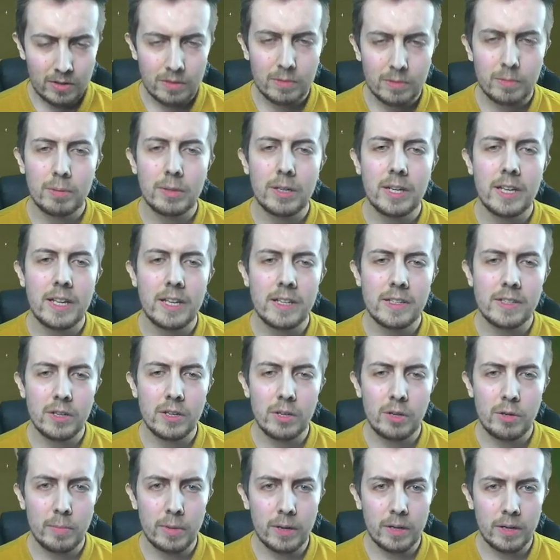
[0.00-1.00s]
Please,
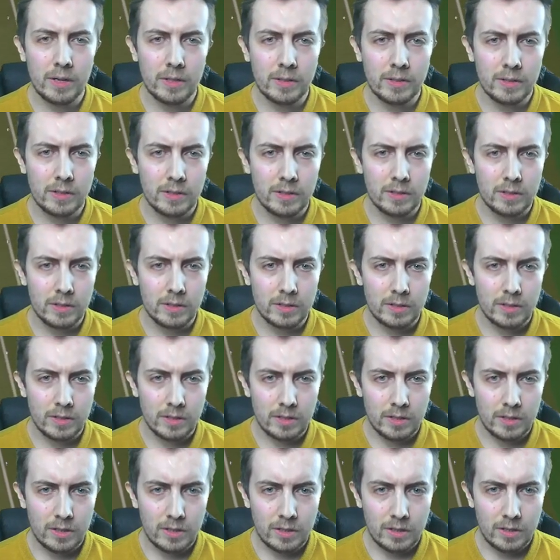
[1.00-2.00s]
Cooper.
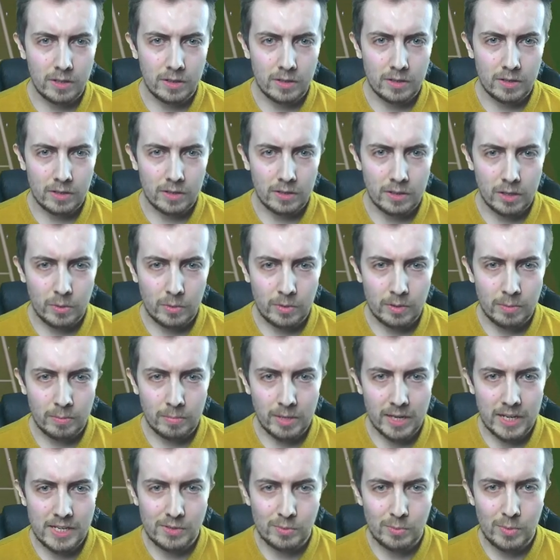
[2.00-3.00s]
Go on,
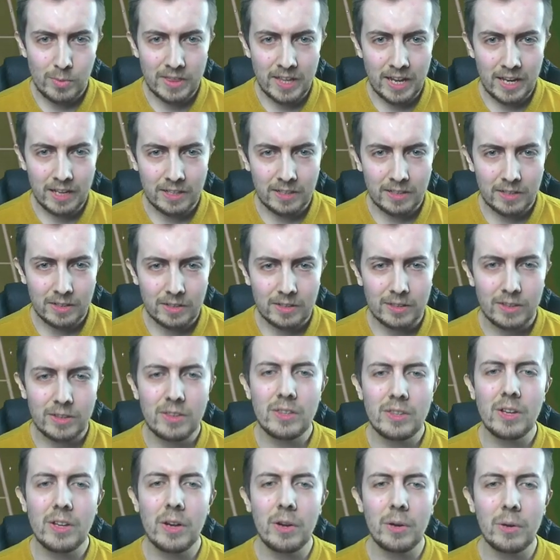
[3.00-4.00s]
please, win that.
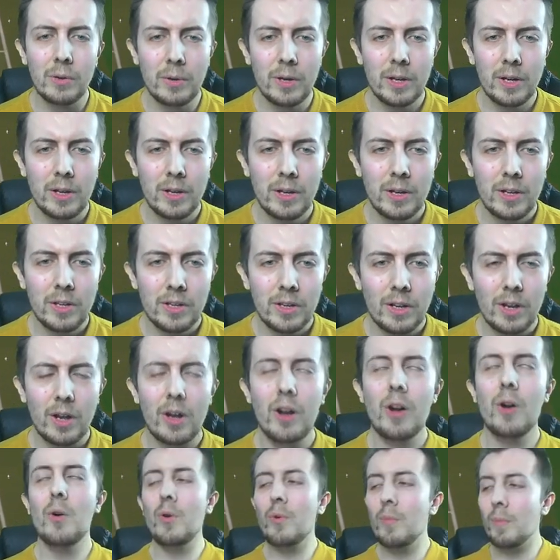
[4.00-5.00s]
No.
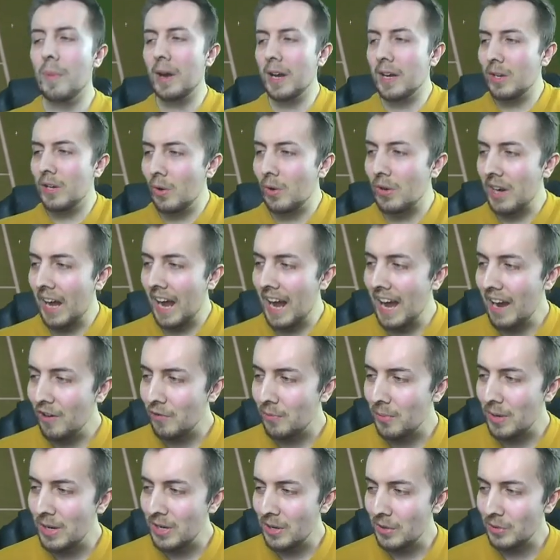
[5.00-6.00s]
Oh my god, how have
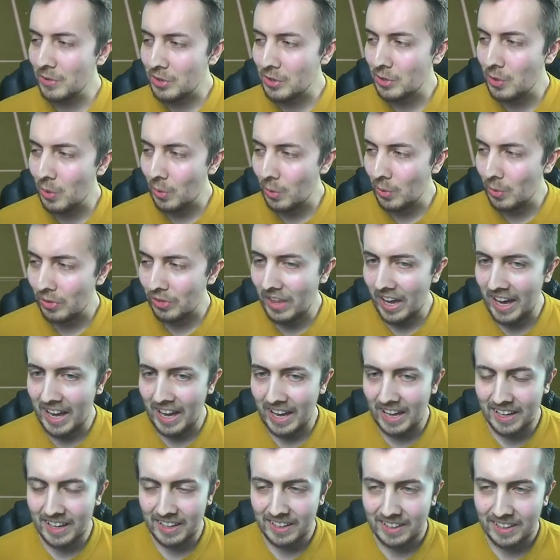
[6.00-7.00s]
we not scored
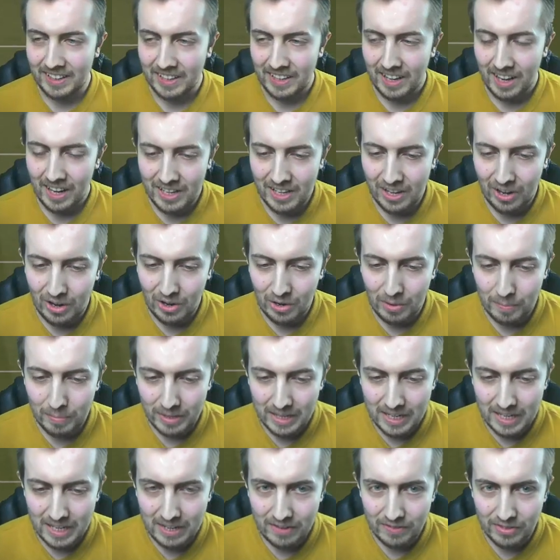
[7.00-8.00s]
that? I can't
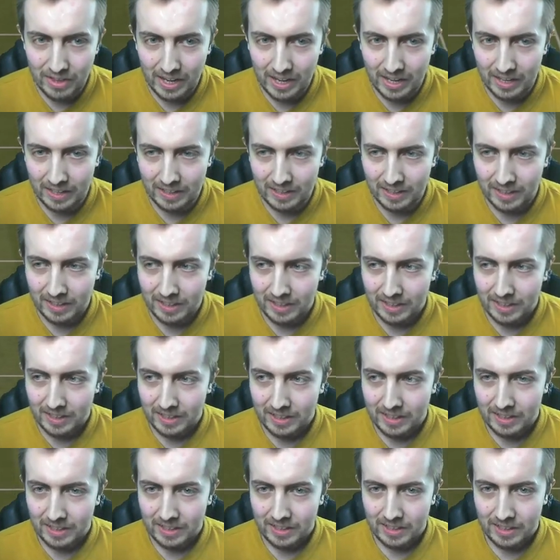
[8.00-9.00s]
believe that.
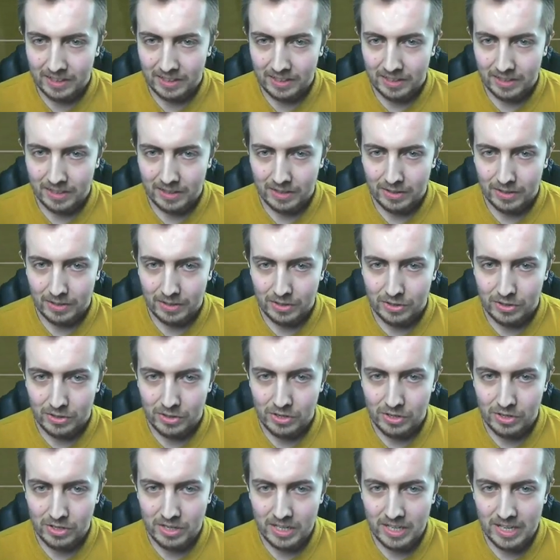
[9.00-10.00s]

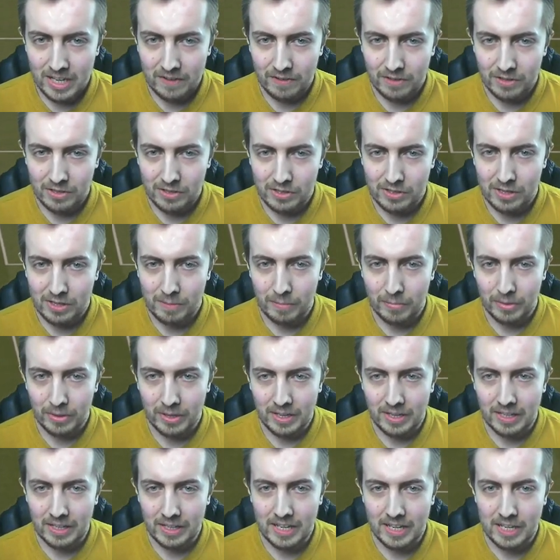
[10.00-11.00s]
Just give us something
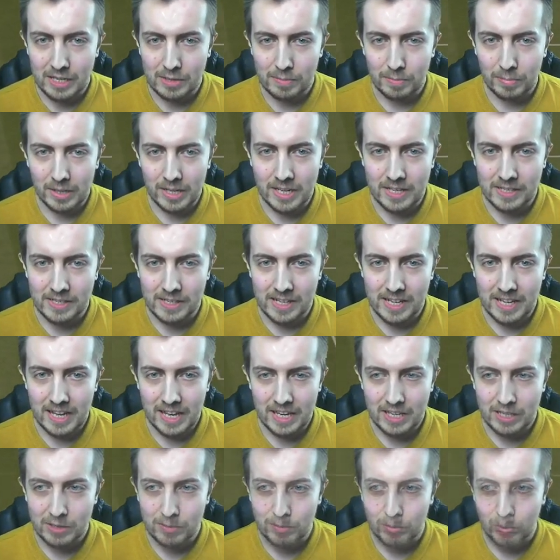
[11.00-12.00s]
at least, please, EA
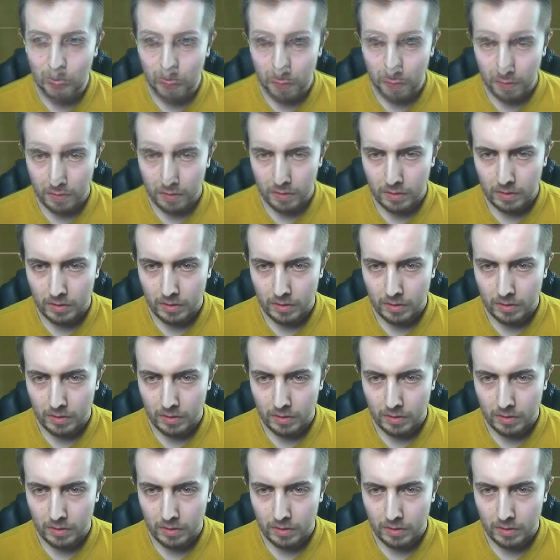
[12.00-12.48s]
Sports.